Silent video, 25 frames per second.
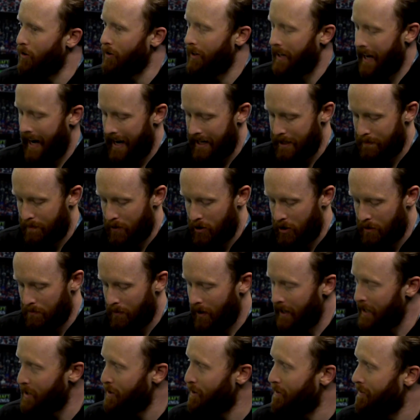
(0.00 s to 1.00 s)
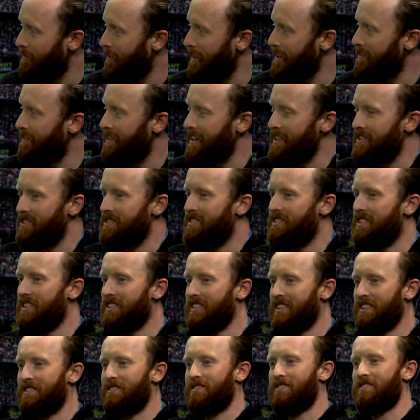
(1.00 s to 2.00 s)
Kasper Schmeichel,
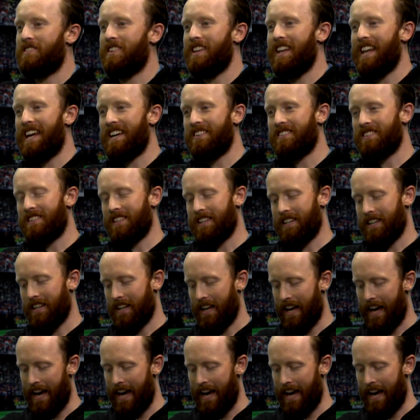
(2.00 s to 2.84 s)
5,600 Leicester.